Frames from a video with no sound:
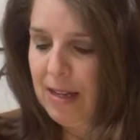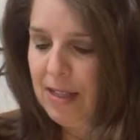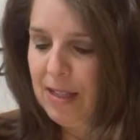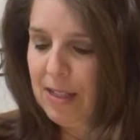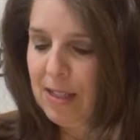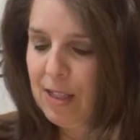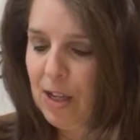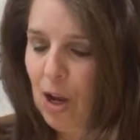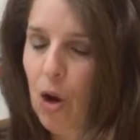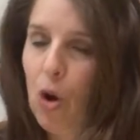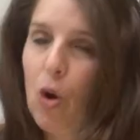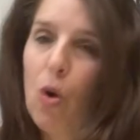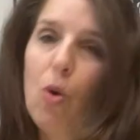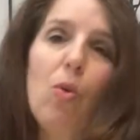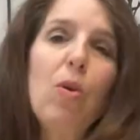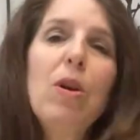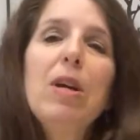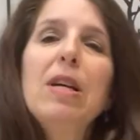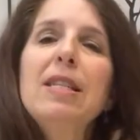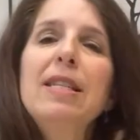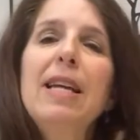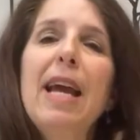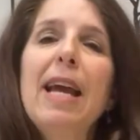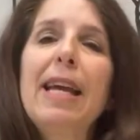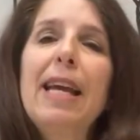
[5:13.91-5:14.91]
So
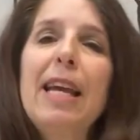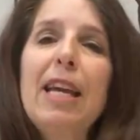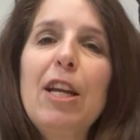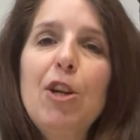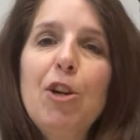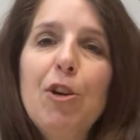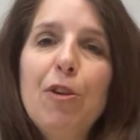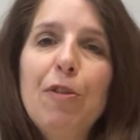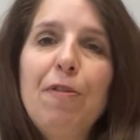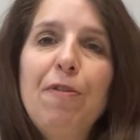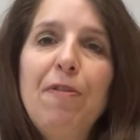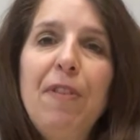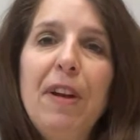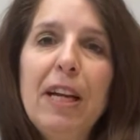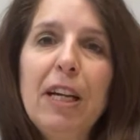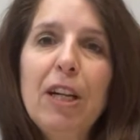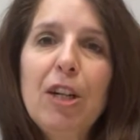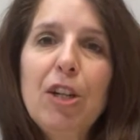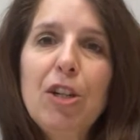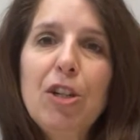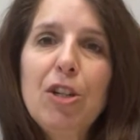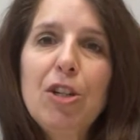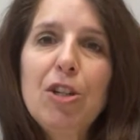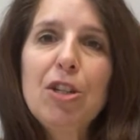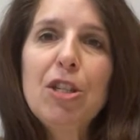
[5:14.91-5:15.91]
taking your
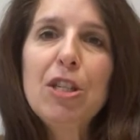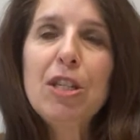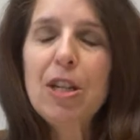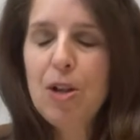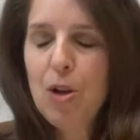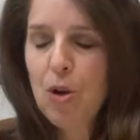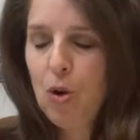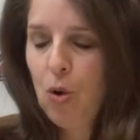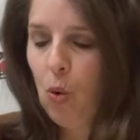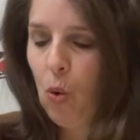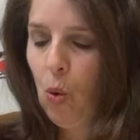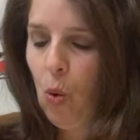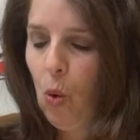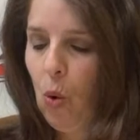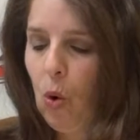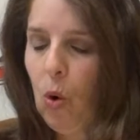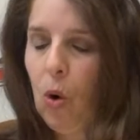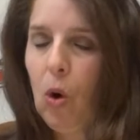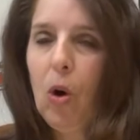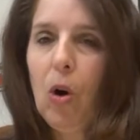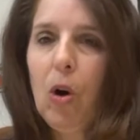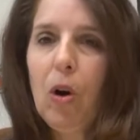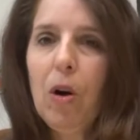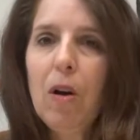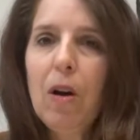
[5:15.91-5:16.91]
fingers
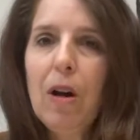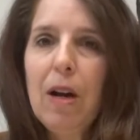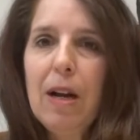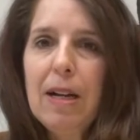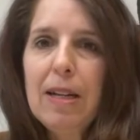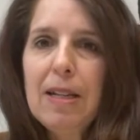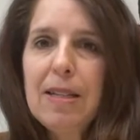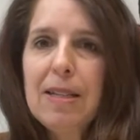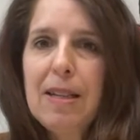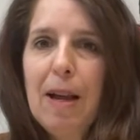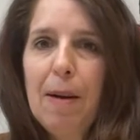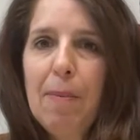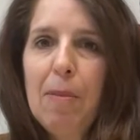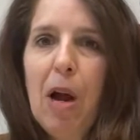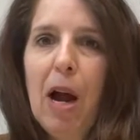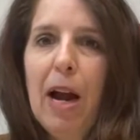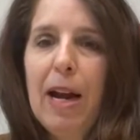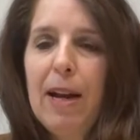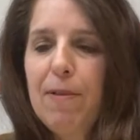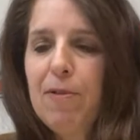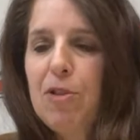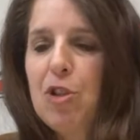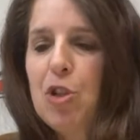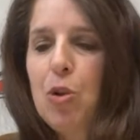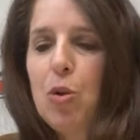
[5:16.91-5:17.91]
or some
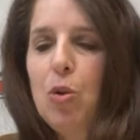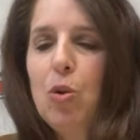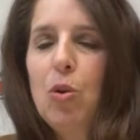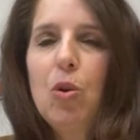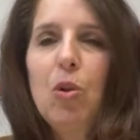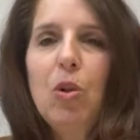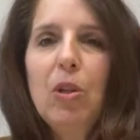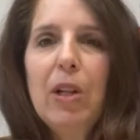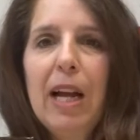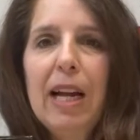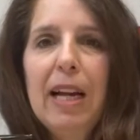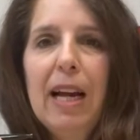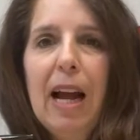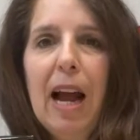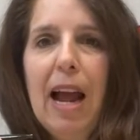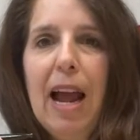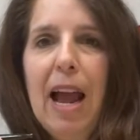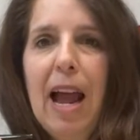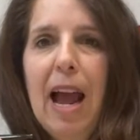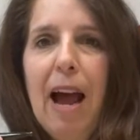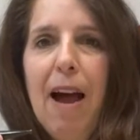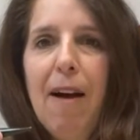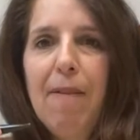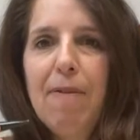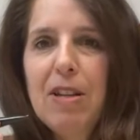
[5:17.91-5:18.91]
kind of tool like I
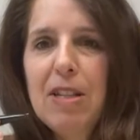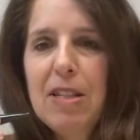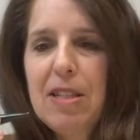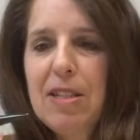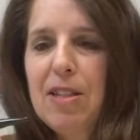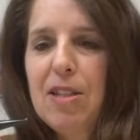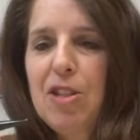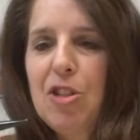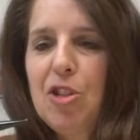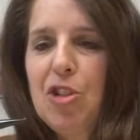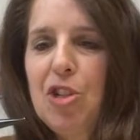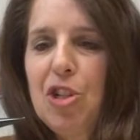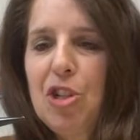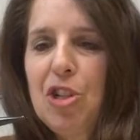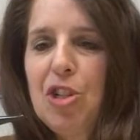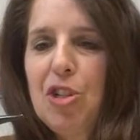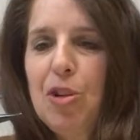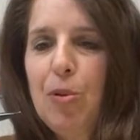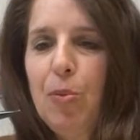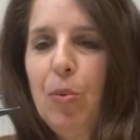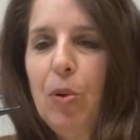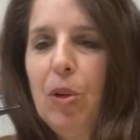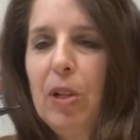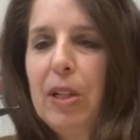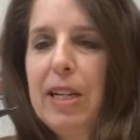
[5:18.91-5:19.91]
have, this is just a
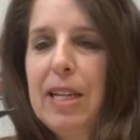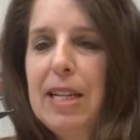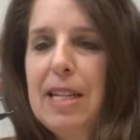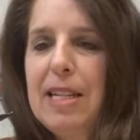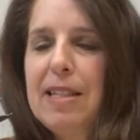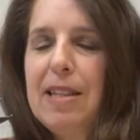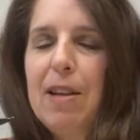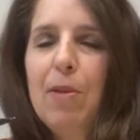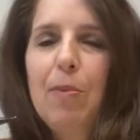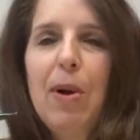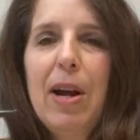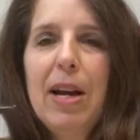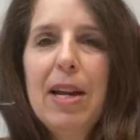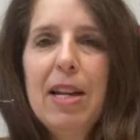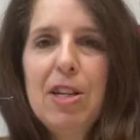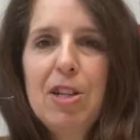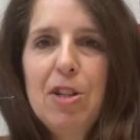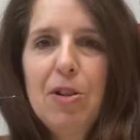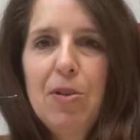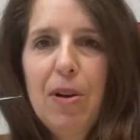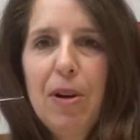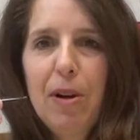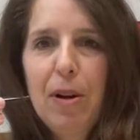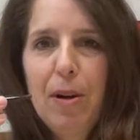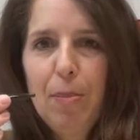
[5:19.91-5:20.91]
really easy way to
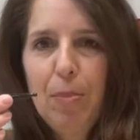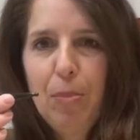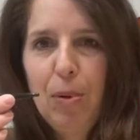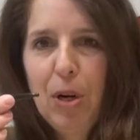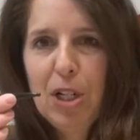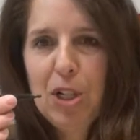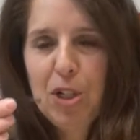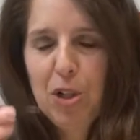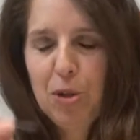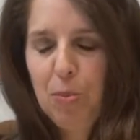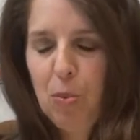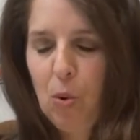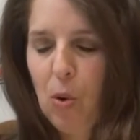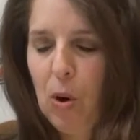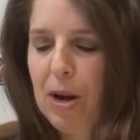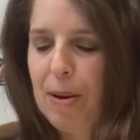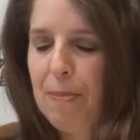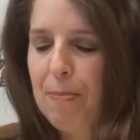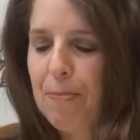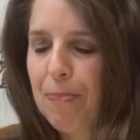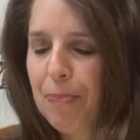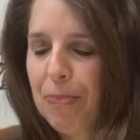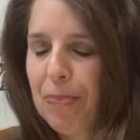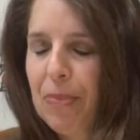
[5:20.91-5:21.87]
do a pressure point.